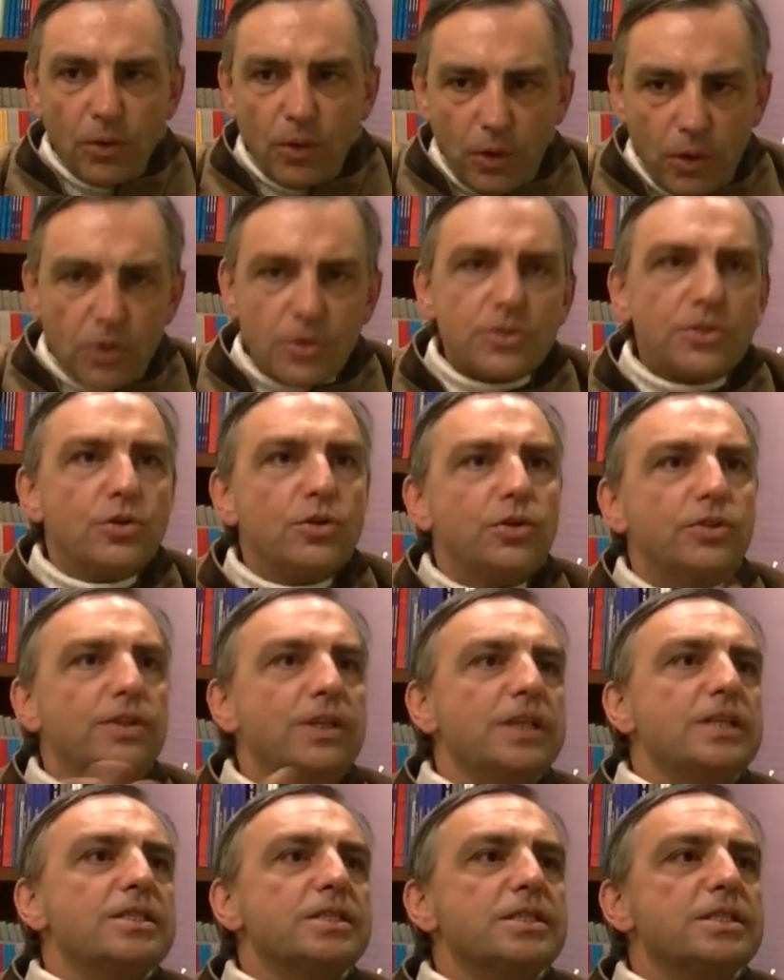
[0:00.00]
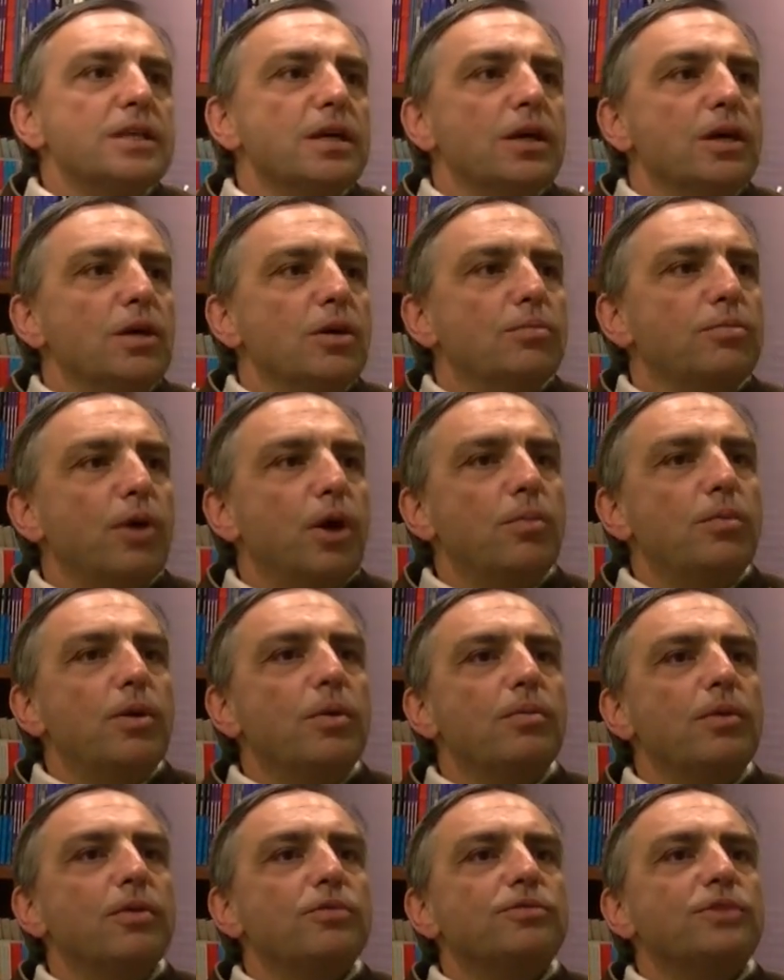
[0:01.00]
also this
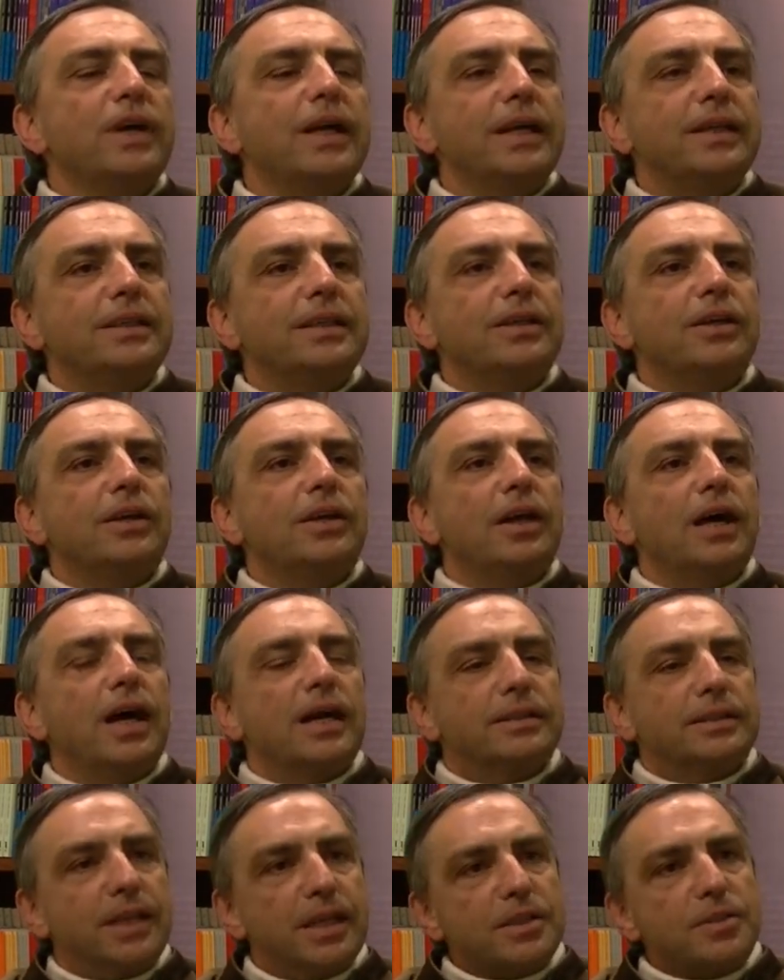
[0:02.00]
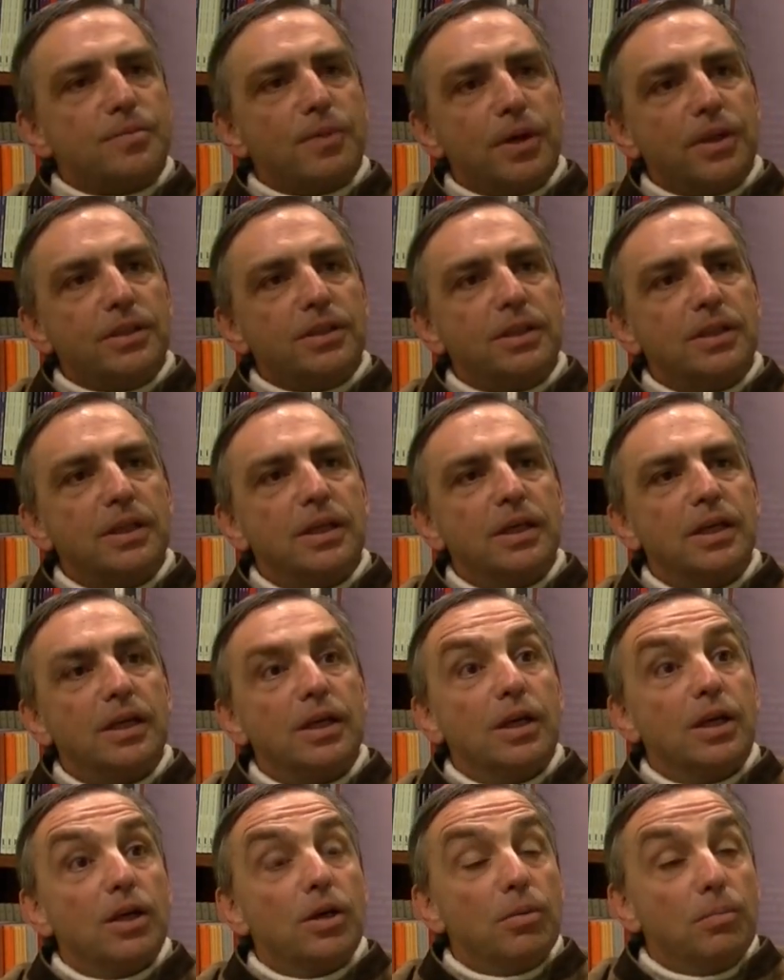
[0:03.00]
problem of ethical assessment,
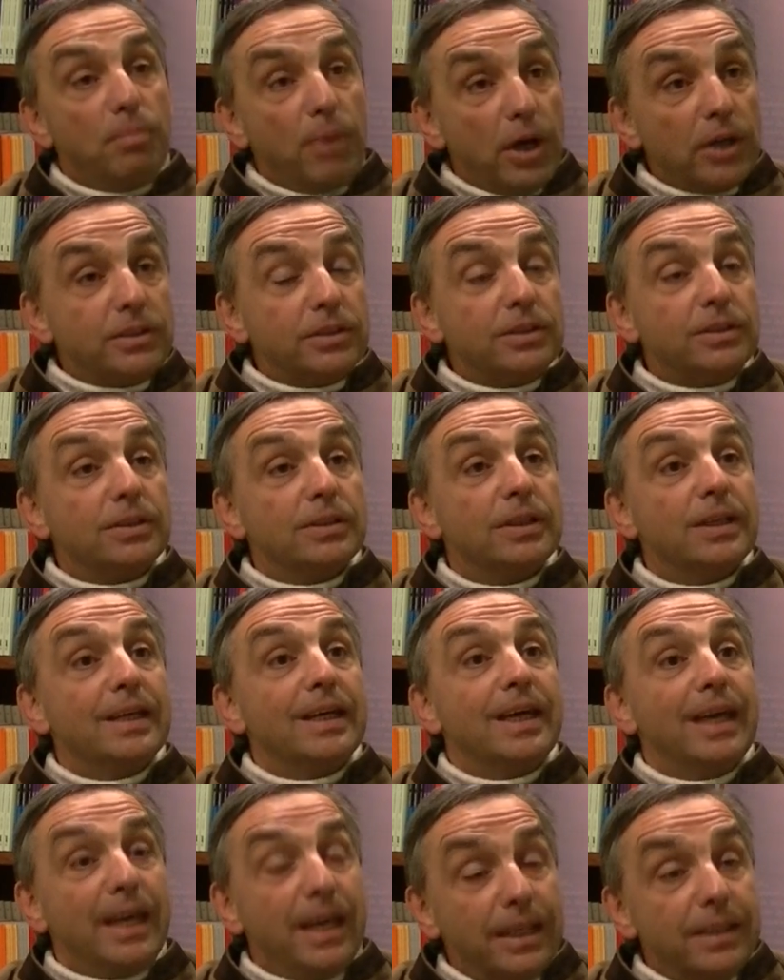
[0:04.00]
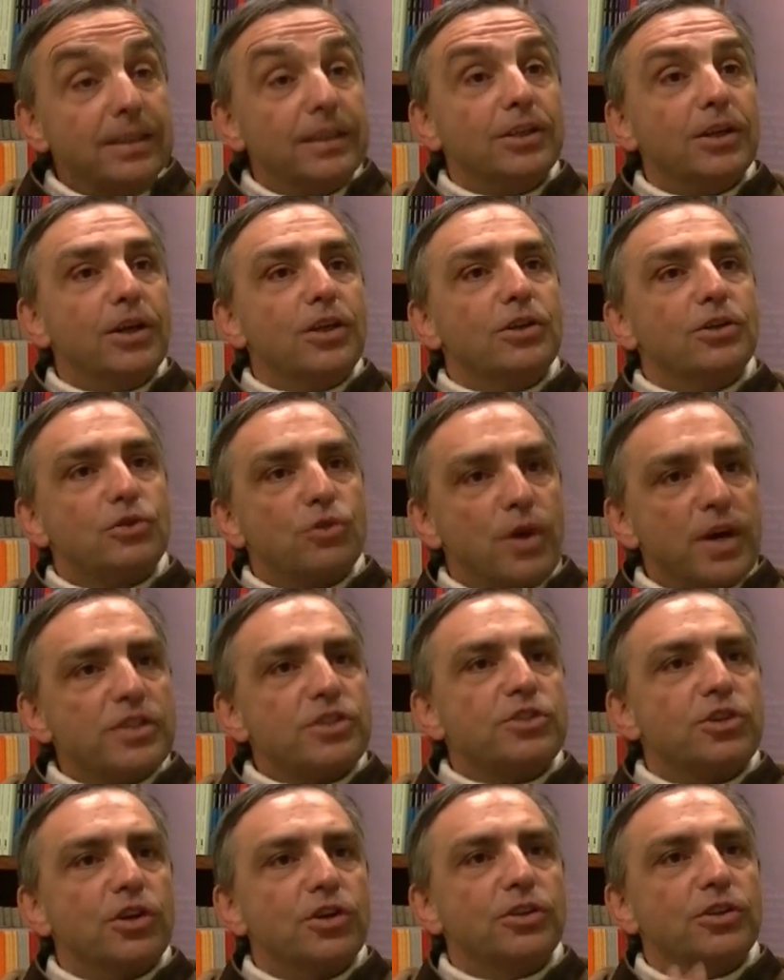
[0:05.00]
but ethical
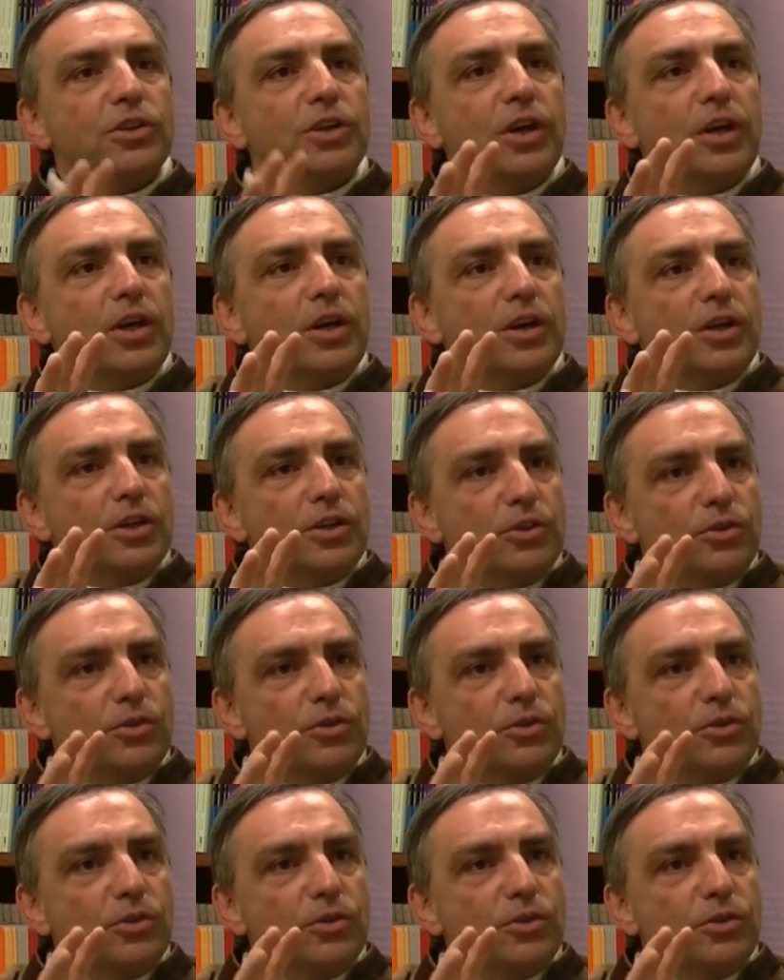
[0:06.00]
question,